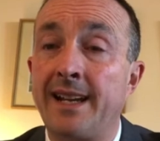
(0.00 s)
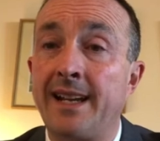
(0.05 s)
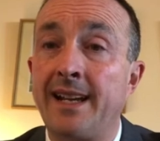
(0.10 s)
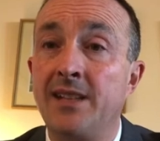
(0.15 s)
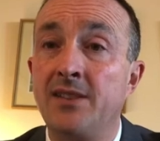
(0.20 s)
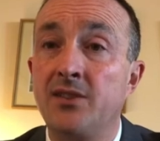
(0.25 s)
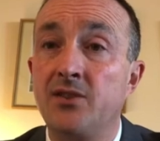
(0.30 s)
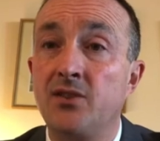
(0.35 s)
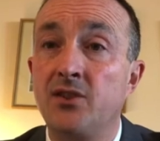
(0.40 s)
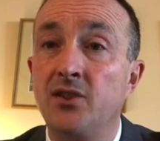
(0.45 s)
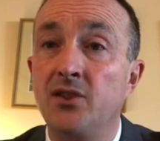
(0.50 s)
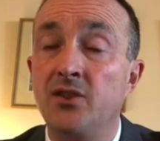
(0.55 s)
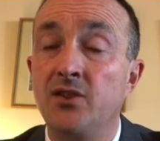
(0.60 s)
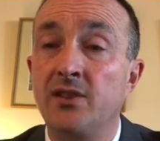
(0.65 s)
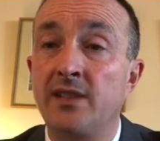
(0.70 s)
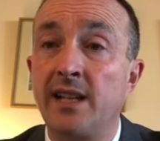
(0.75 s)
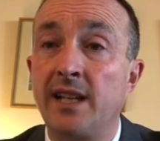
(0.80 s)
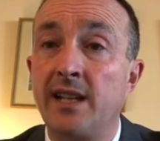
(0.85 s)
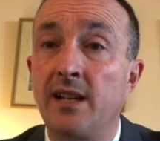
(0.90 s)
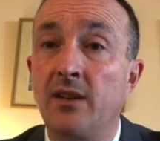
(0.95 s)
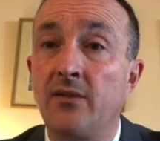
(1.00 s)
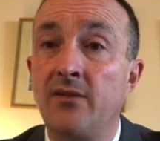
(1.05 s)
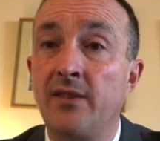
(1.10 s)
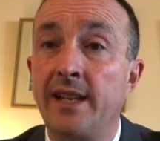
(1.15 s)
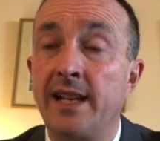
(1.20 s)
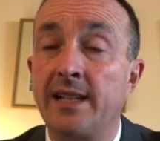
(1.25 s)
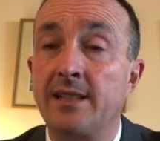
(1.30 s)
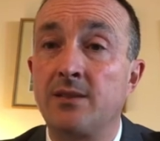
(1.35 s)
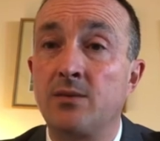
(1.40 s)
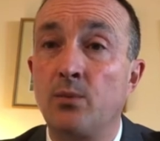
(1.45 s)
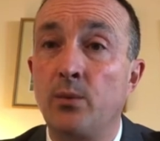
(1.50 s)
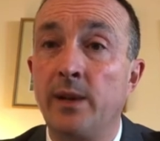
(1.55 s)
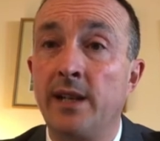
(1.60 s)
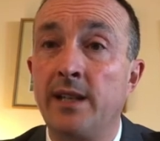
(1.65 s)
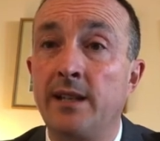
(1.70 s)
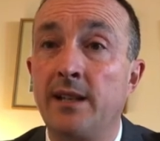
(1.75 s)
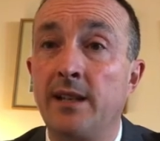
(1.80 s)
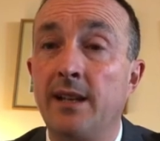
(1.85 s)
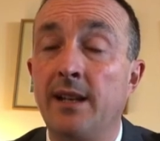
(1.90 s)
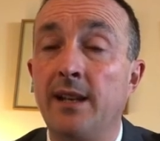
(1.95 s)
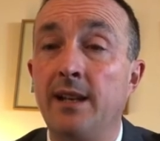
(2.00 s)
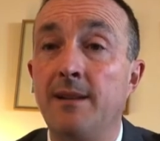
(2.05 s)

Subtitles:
and Tuesday of next week.